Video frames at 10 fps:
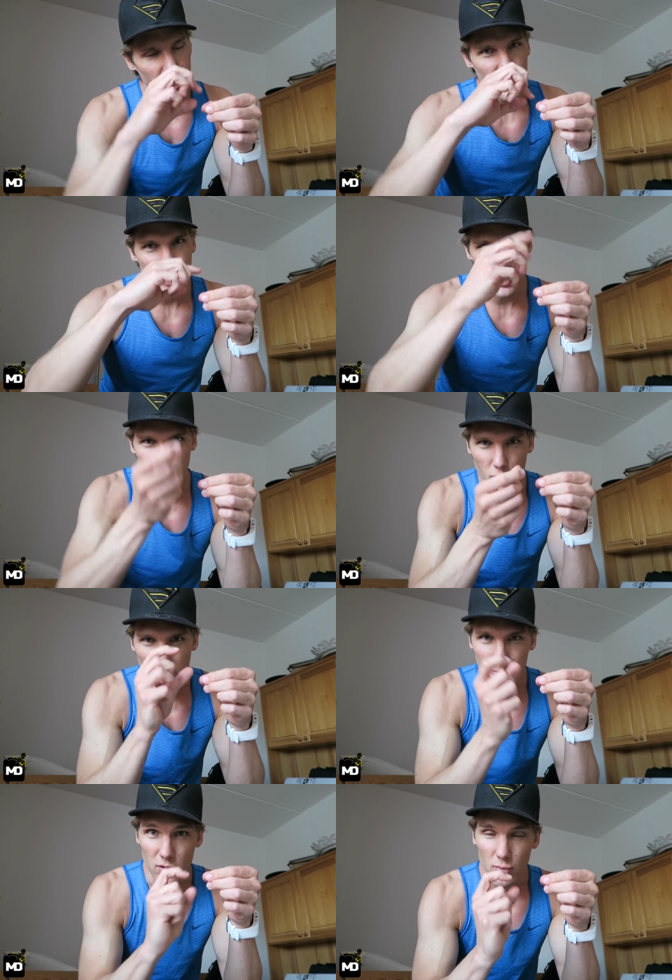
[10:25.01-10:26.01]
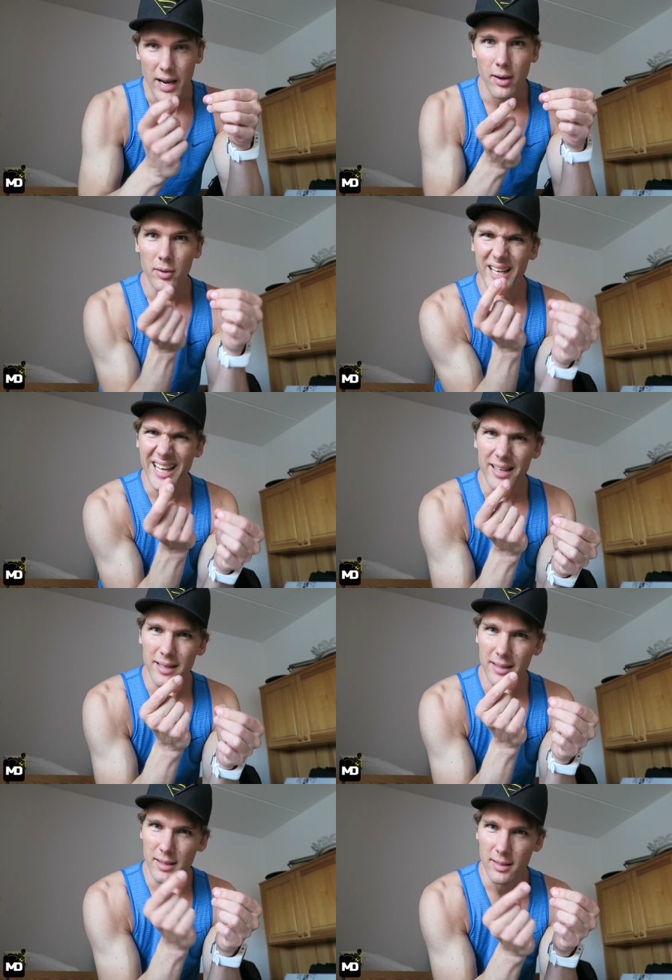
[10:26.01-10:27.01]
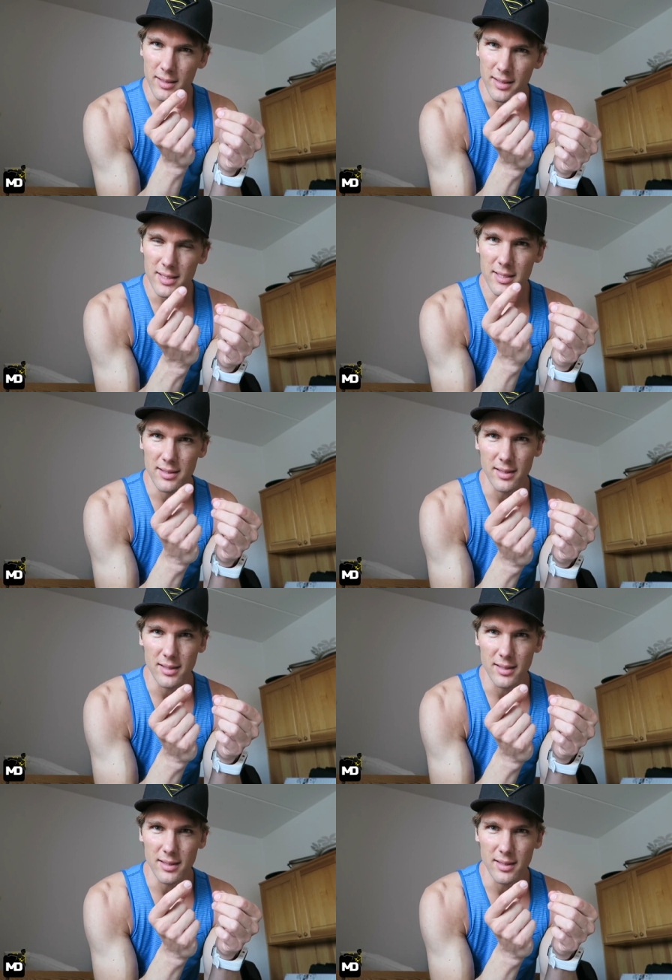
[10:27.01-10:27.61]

your skin wraps around, and the, the,